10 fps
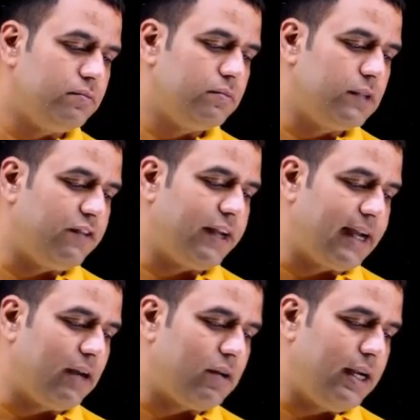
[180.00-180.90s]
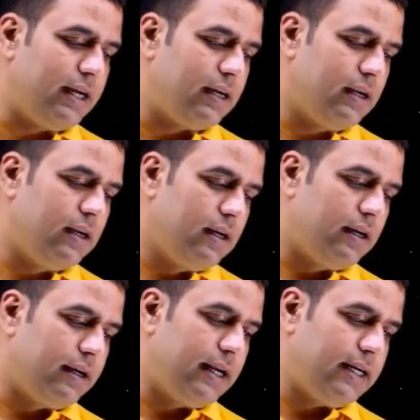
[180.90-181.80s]
if I calculate
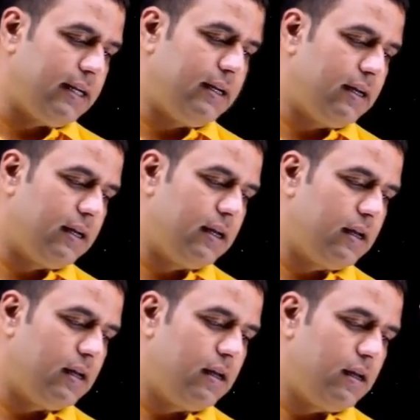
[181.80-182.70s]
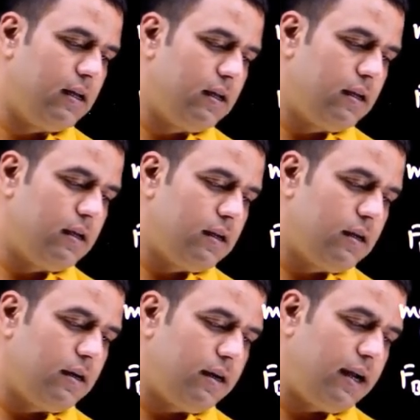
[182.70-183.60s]
net
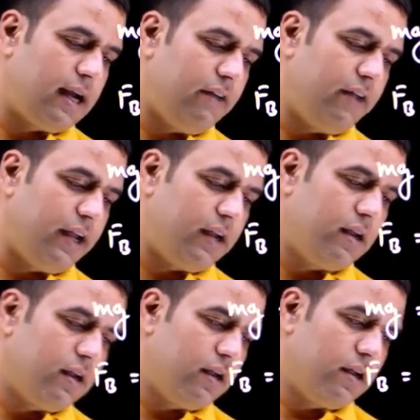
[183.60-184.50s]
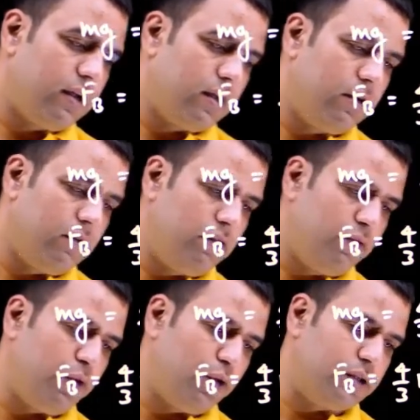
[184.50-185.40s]
driving
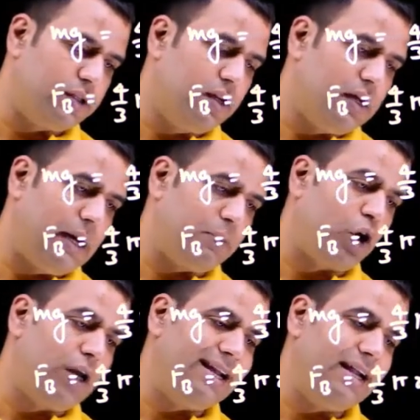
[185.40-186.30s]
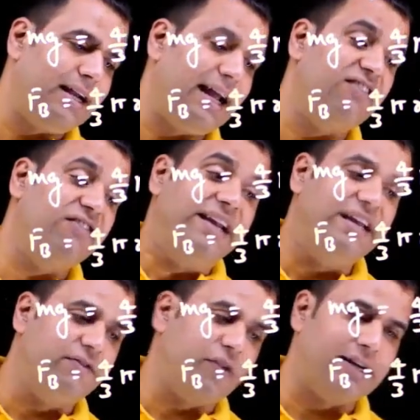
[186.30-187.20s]
force, I'm calling it
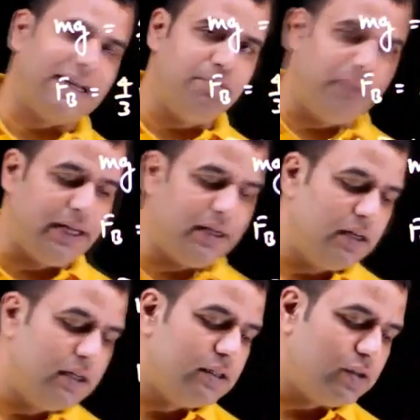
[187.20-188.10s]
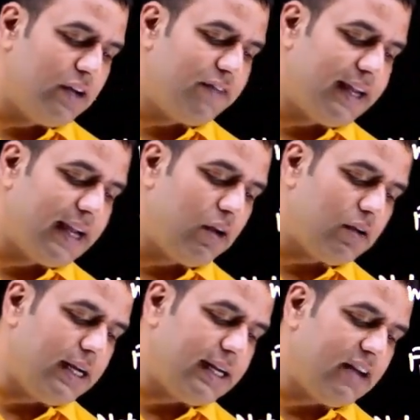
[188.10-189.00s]
Fd for a time being. So if I
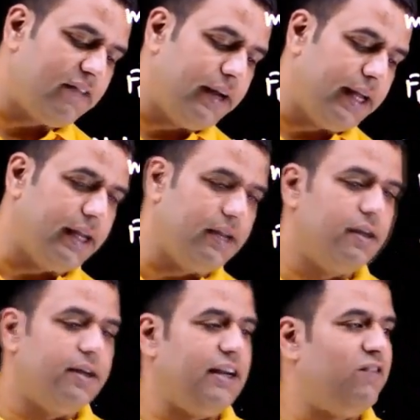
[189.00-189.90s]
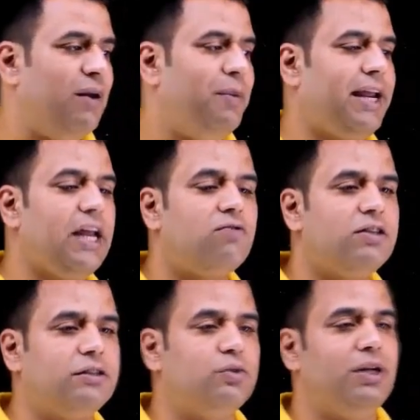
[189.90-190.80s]
calculate Fd, it will be
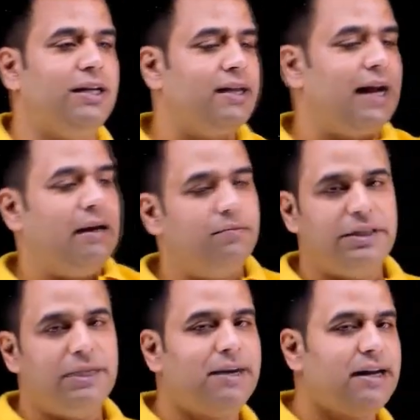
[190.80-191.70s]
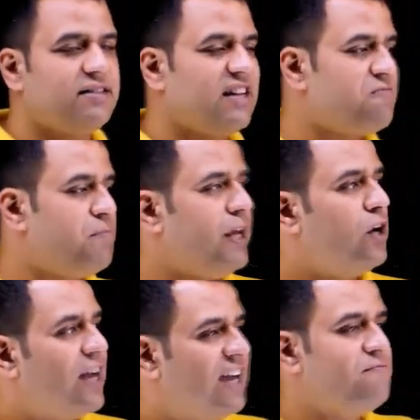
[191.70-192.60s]
equals to either mg minus Fb
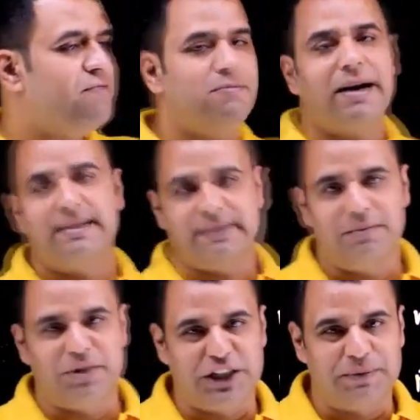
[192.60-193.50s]
or Fb minus mg.